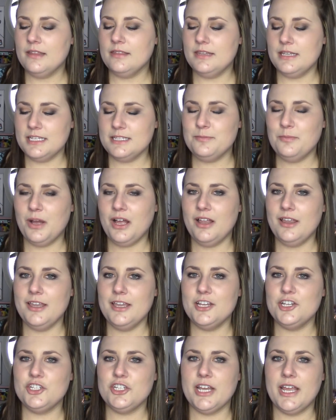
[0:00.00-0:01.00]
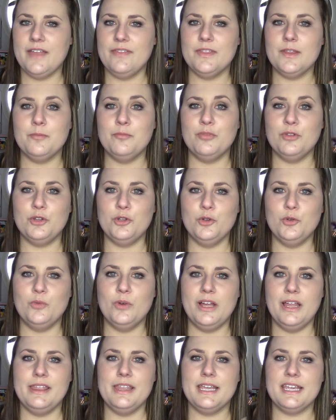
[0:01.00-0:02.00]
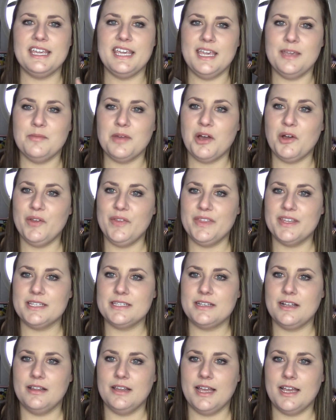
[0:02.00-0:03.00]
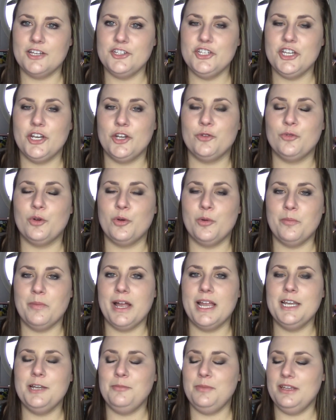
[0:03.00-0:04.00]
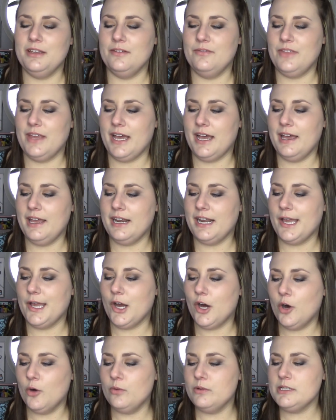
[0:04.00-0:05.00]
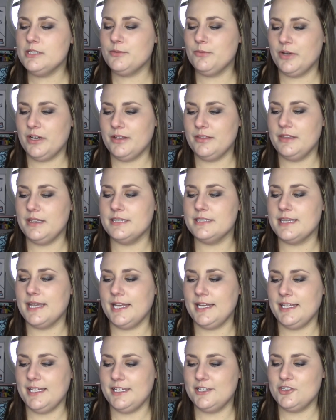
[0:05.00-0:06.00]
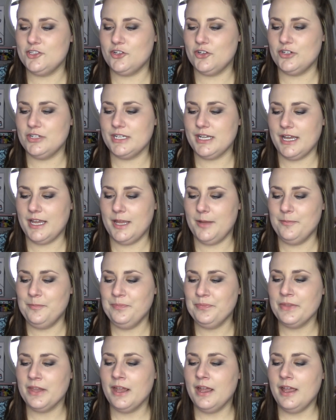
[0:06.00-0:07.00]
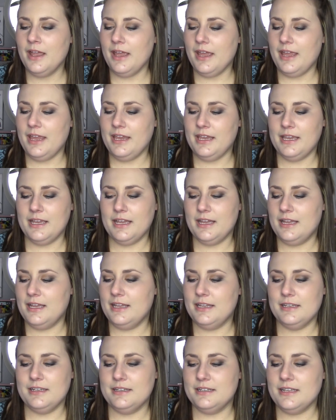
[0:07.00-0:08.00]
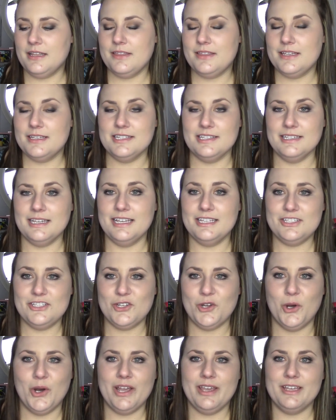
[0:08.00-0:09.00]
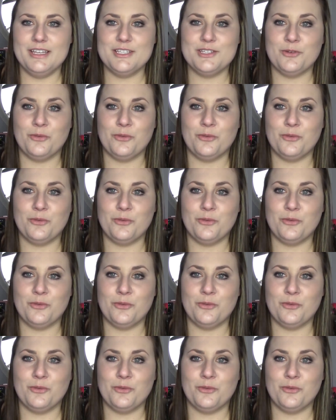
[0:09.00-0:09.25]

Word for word: this polish and the blue one that came out in this collection remind me of that, and I always wear these at Easter time. And this is Zoya's